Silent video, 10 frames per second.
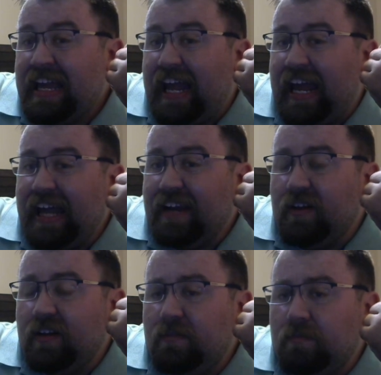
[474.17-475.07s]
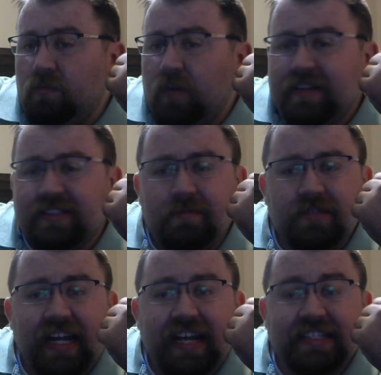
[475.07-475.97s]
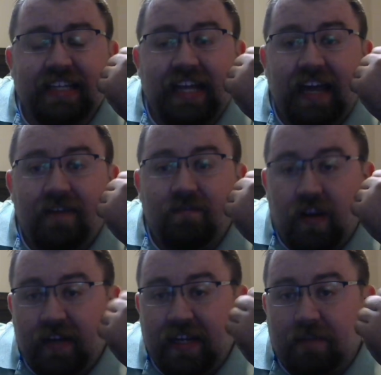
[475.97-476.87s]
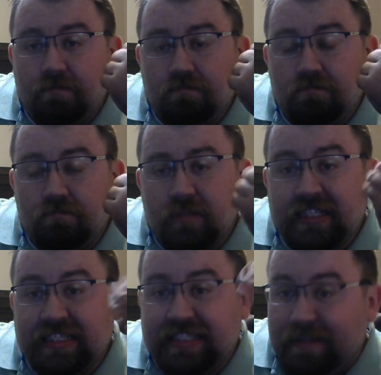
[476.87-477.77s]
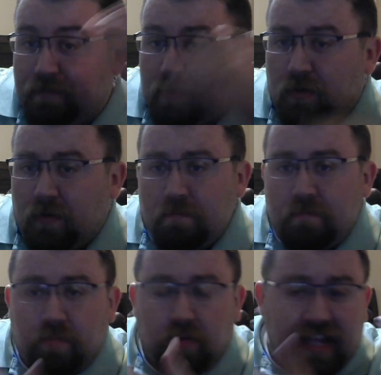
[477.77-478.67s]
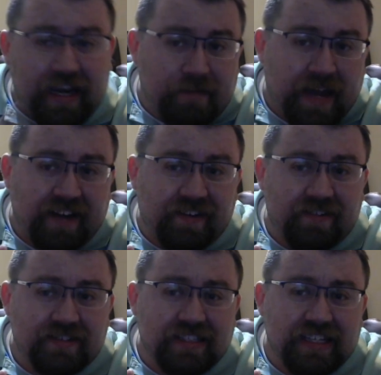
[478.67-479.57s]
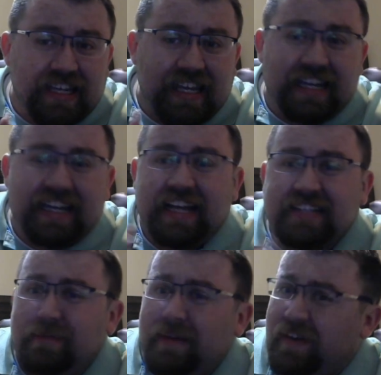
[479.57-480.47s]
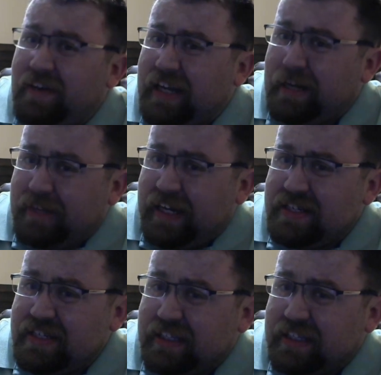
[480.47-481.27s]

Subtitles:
Aggro, while sometimes can have very simple play patterns, it can actually be a very complicated deck